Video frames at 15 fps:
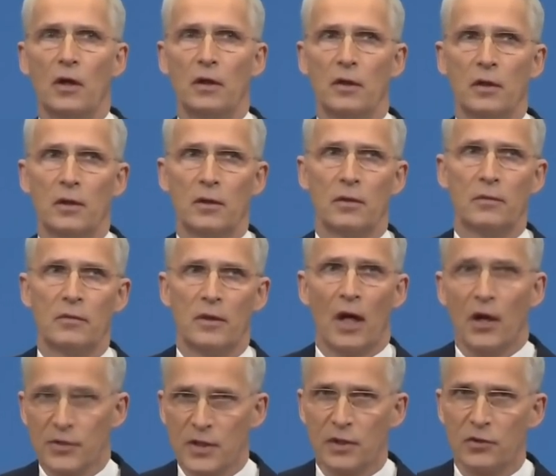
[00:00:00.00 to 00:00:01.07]
the
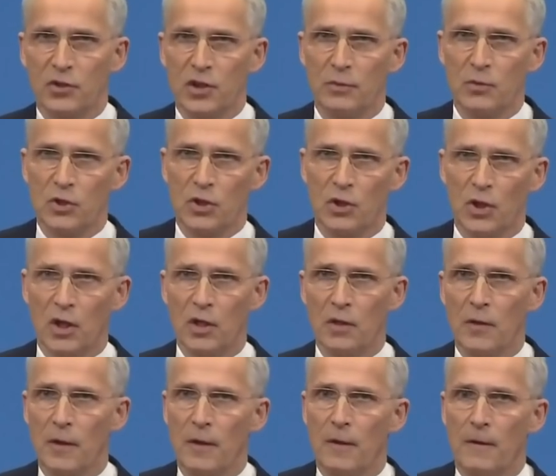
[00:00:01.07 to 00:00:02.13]
Assad regime in
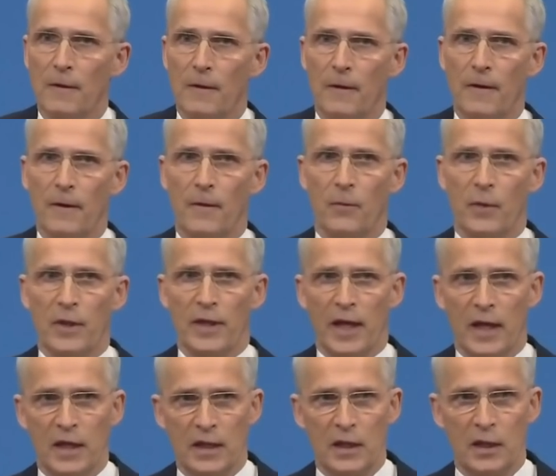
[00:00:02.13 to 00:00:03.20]
Syria uh, when
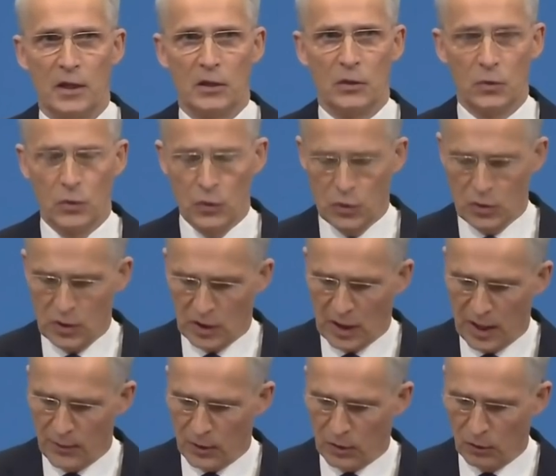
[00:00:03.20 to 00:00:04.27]
they used
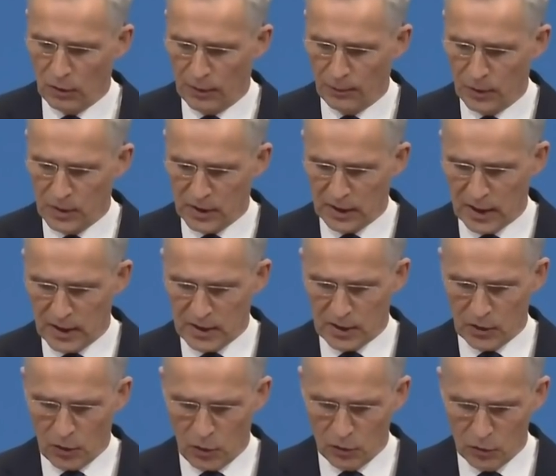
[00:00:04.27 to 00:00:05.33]
chemical weapons against
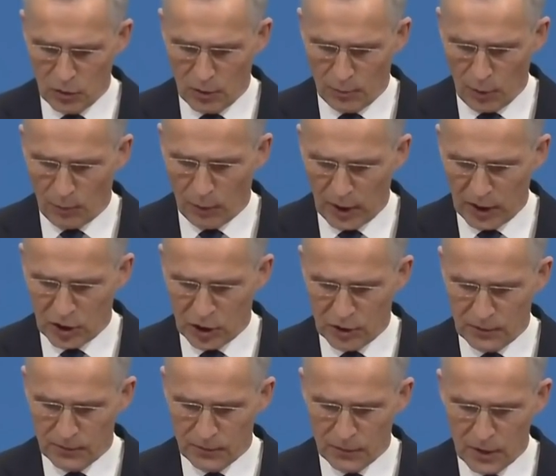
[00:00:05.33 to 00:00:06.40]
their own
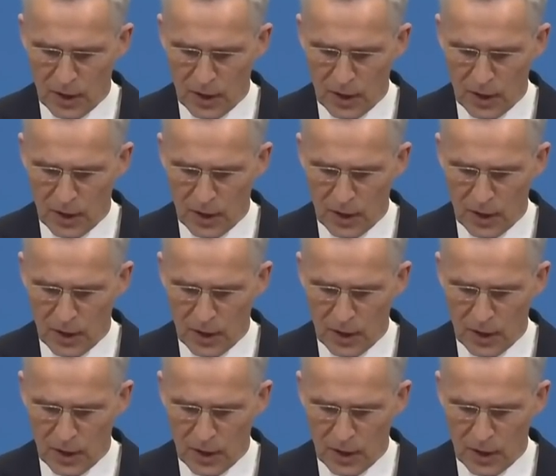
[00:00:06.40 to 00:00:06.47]
population.